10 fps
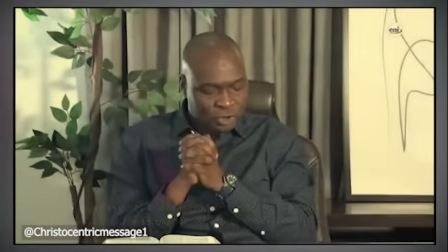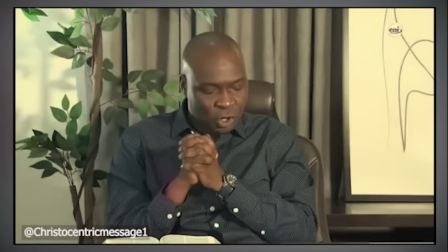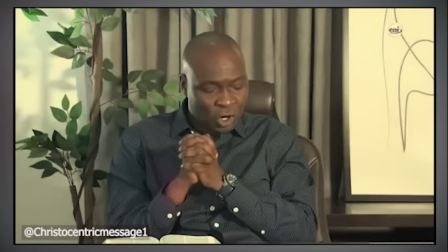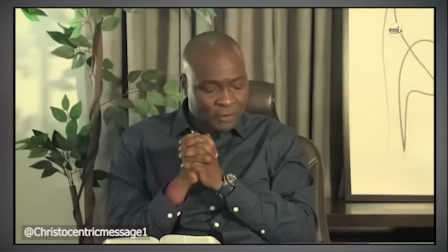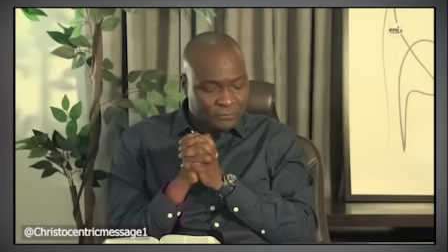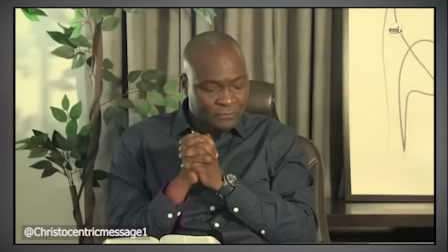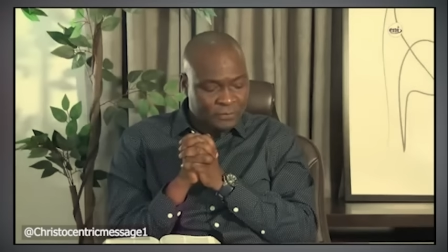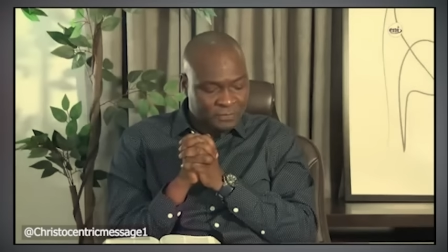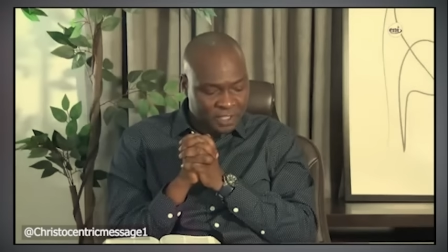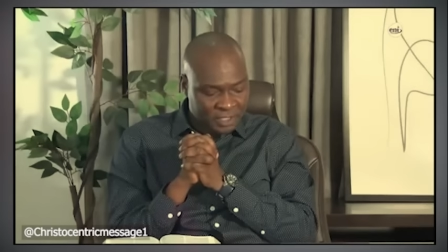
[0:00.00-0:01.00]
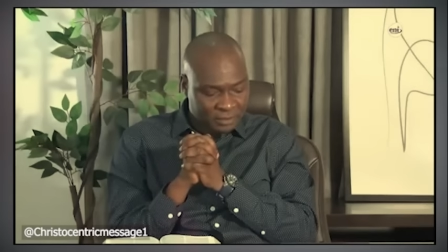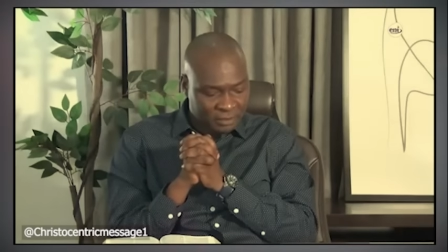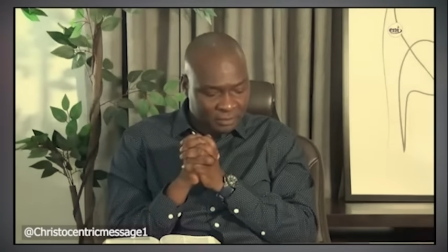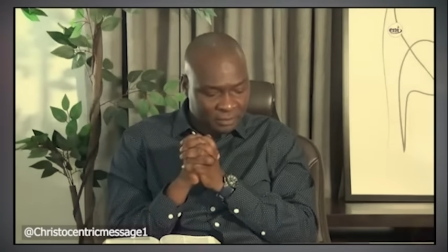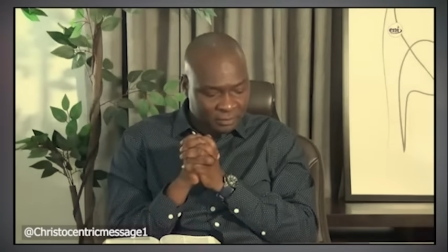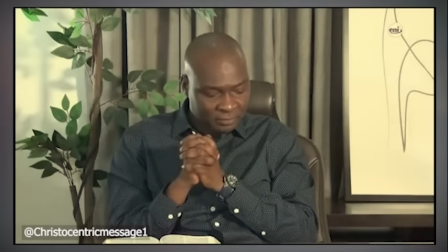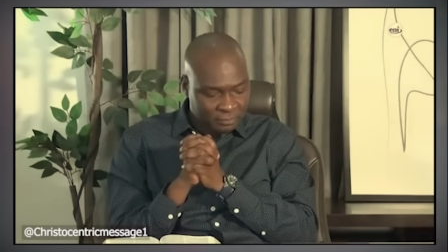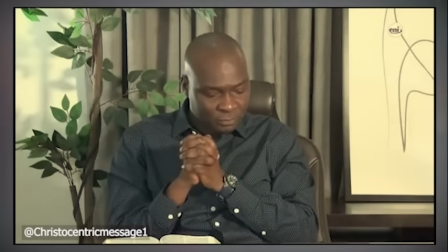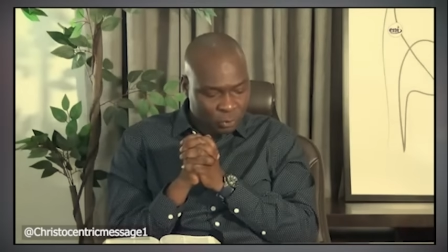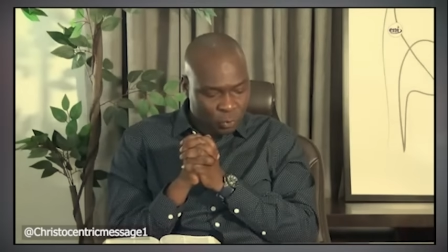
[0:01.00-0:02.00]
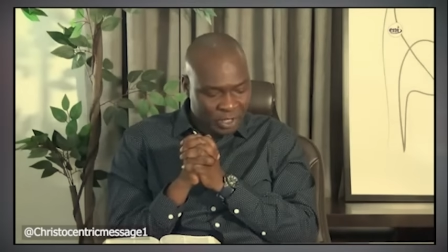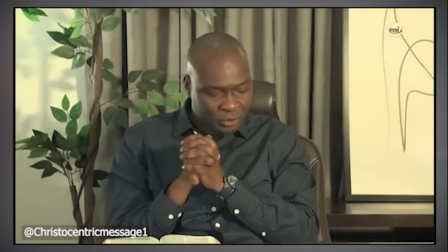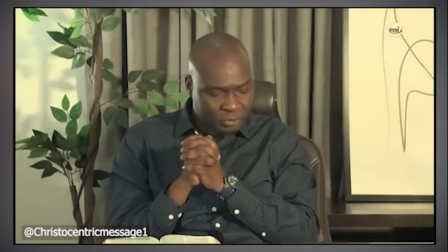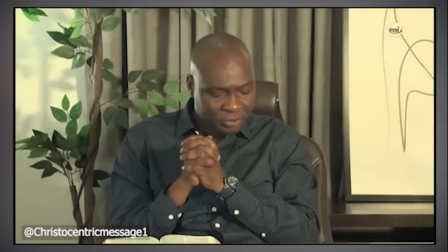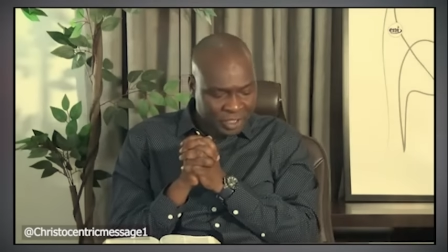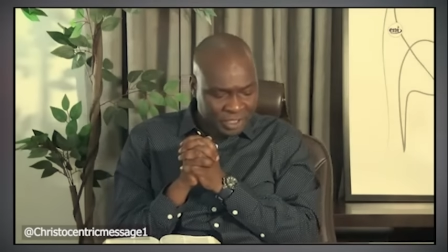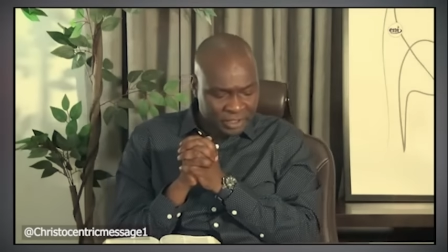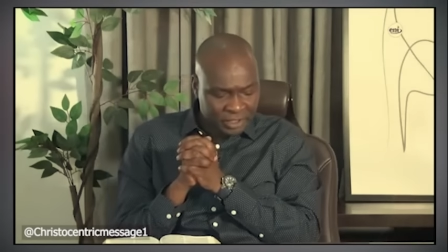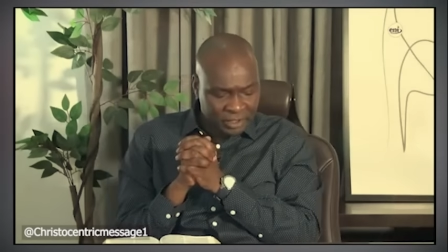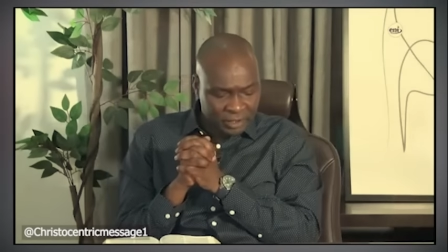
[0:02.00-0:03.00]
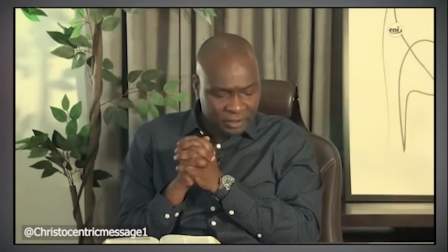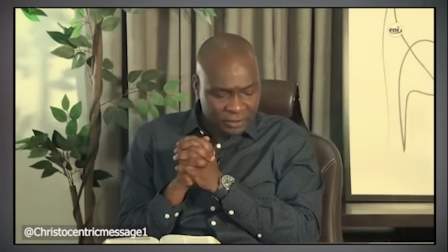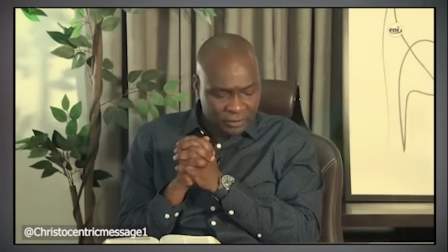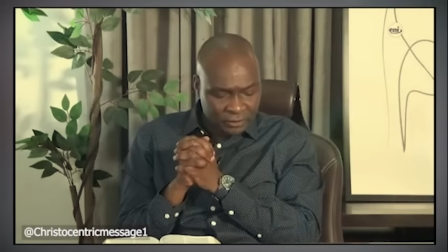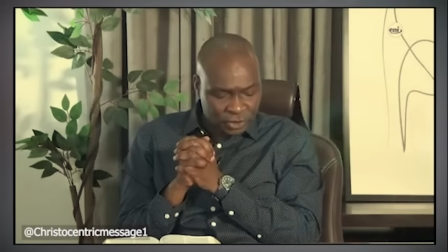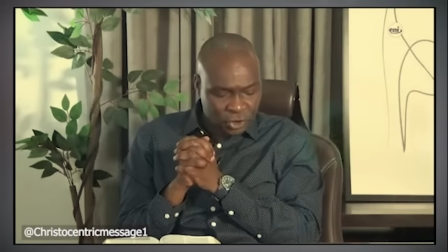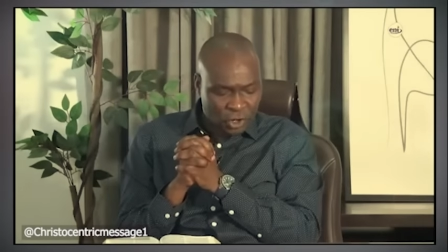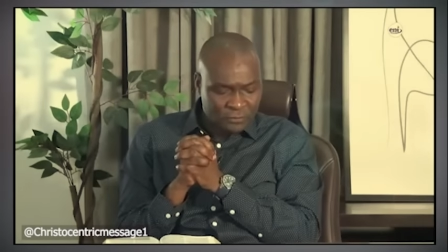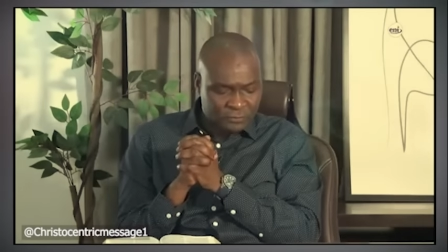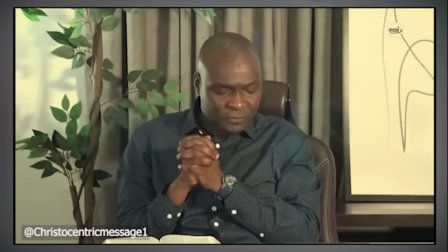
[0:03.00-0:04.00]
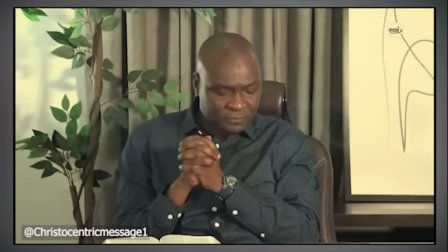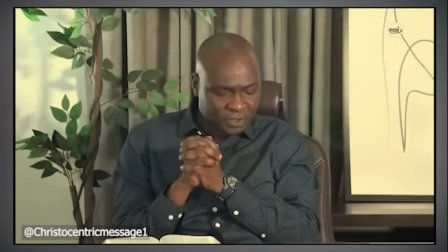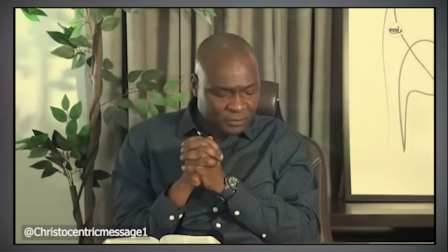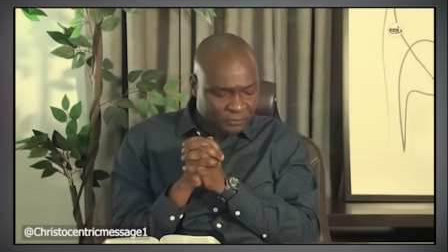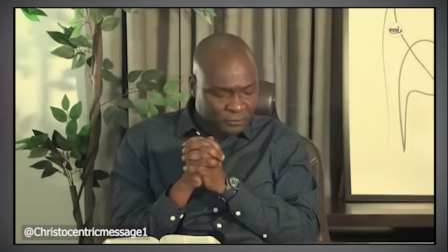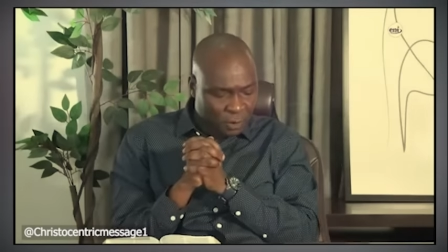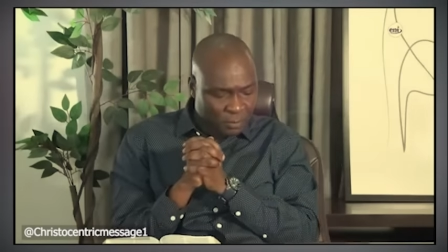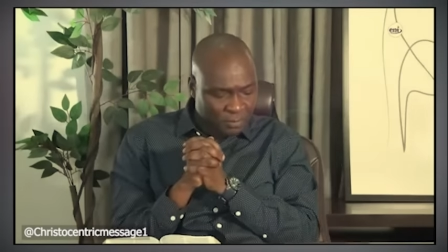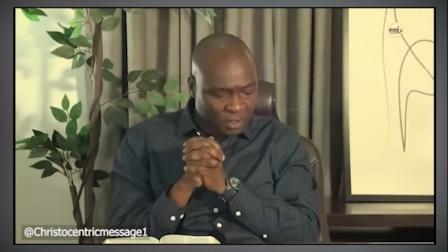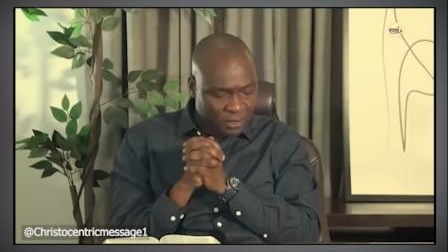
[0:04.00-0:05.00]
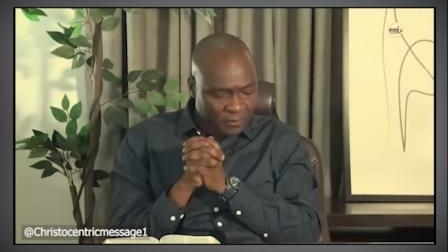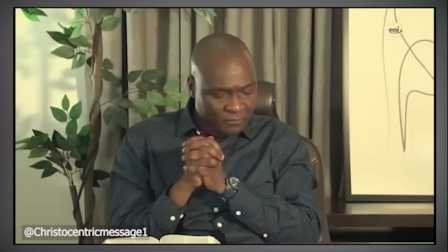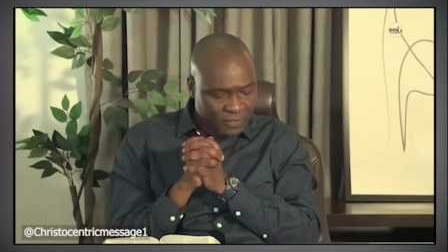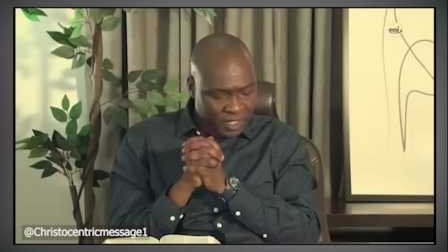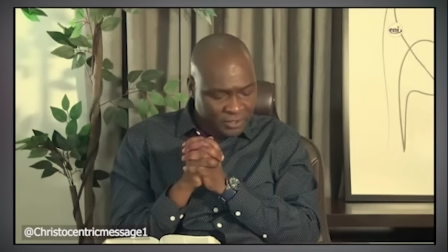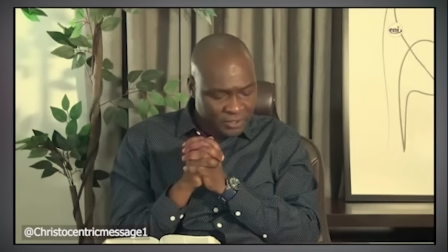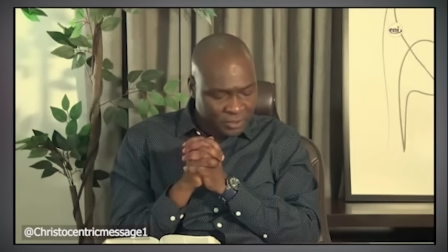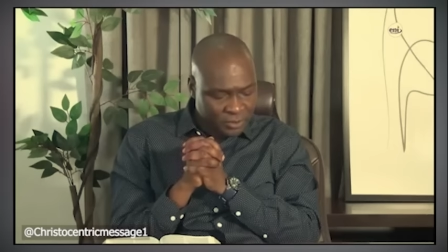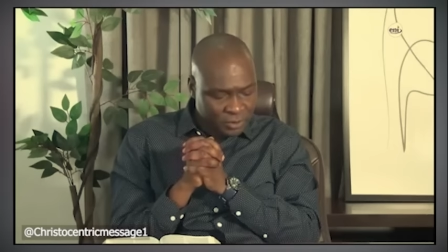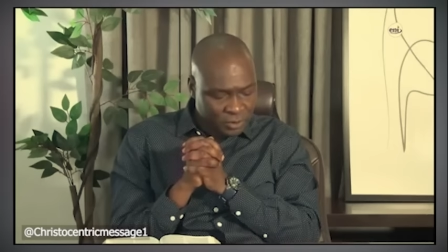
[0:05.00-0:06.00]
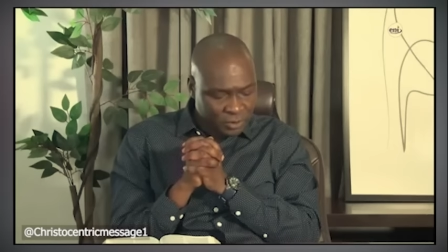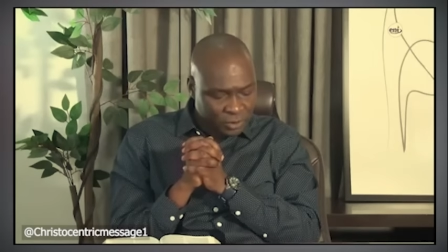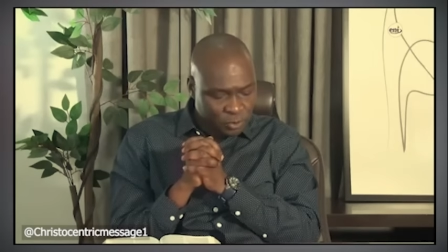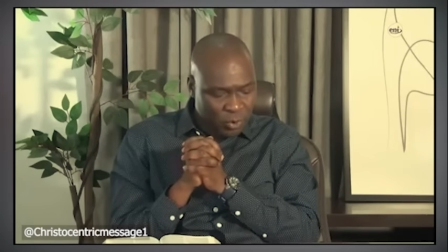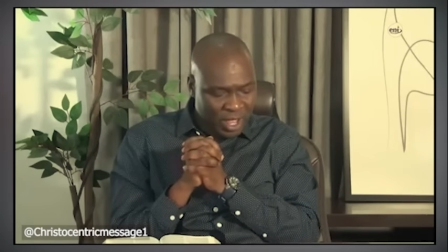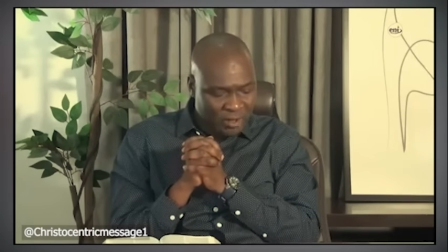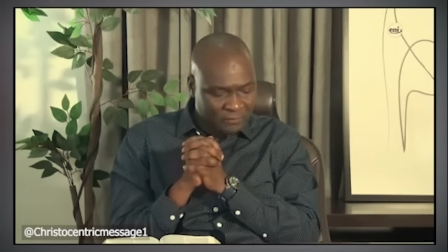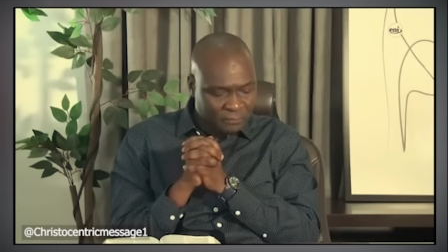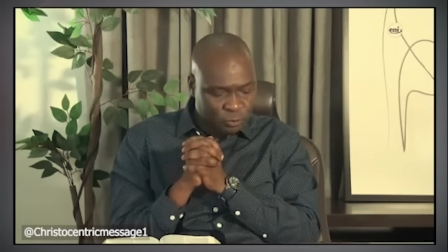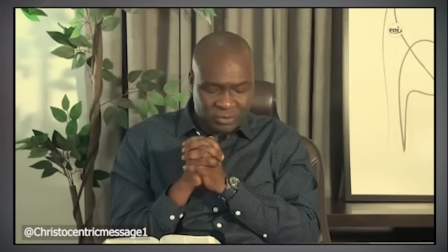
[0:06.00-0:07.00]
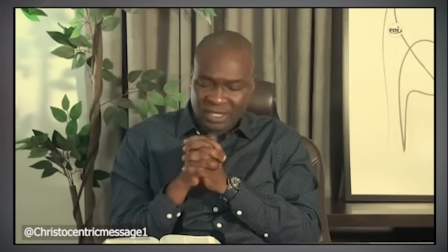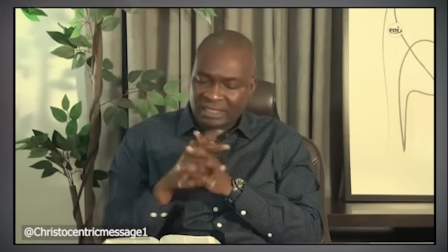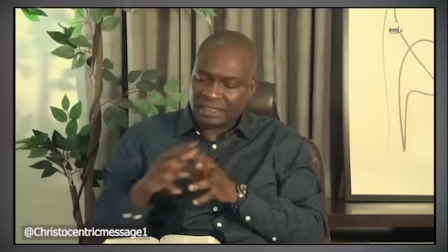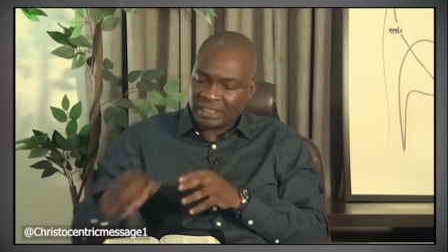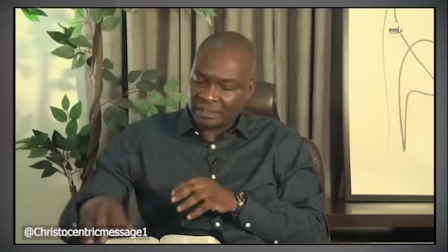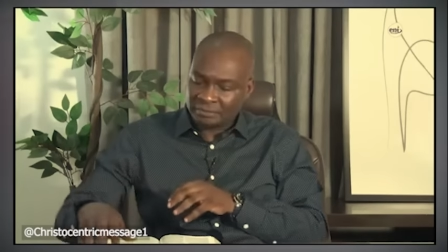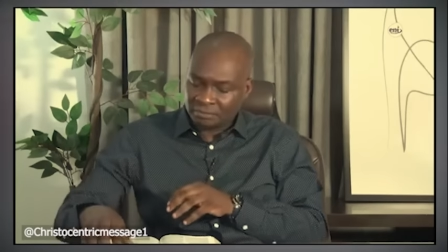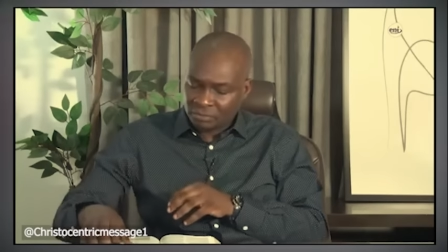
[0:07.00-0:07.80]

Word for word: John 15, when you read John 15 from verse 12 to 13.